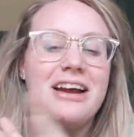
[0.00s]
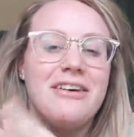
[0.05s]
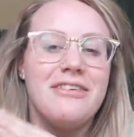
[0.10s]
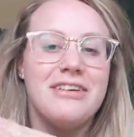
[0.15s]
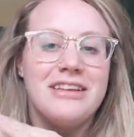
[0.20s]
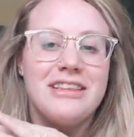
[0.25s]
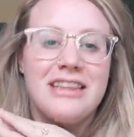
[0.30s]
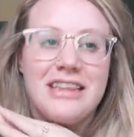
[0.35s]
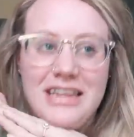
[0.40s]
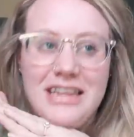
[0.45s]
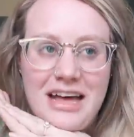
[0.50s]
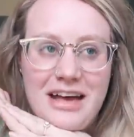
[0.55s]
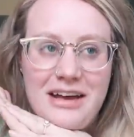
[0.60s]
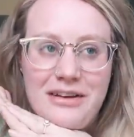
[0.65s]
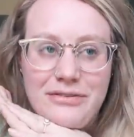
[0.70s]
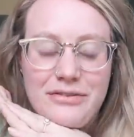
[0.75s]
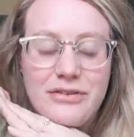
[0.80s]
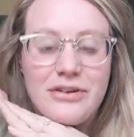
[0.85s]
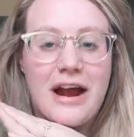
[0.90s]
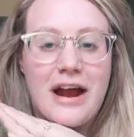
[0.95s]
I would
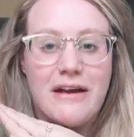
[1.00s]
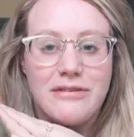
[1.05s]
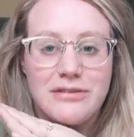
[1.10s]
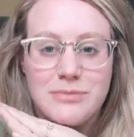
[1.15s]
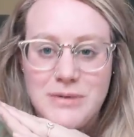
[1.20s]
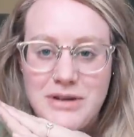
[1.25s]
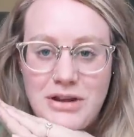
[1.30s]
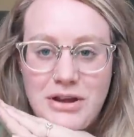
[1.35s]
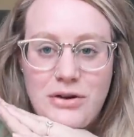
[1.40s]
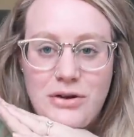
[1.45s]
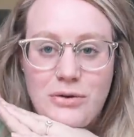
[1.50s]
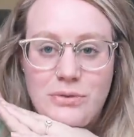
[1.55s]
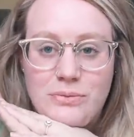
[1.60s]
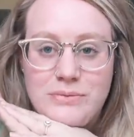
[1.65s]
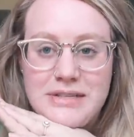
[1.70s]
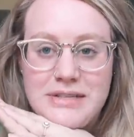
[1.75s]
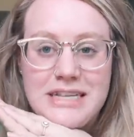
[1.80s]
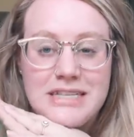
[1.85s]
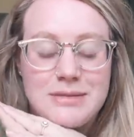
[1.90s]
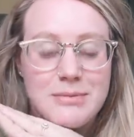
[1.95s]
love Craftsman
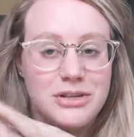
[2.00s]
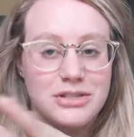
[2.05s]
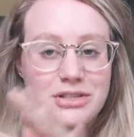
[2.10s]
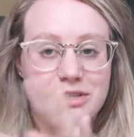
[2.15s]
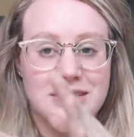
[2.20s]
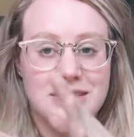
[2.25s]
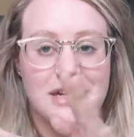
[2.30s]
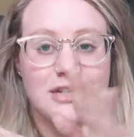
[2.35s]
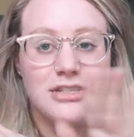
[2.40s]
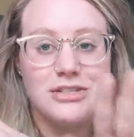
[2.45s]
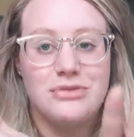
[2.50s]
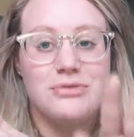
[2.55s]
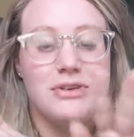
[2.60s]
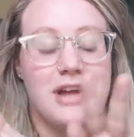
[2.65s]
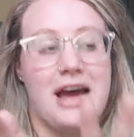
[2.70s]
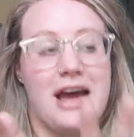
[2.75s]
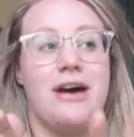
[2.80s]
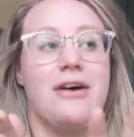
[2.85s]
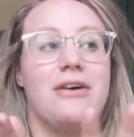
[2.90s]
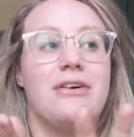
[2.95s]
homes as much as I do
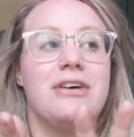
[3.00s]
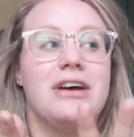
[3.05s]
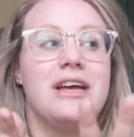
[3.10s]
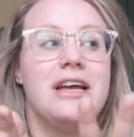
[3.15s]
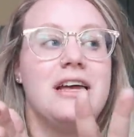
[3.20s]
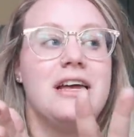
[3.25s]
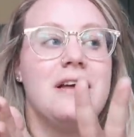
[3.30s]
now.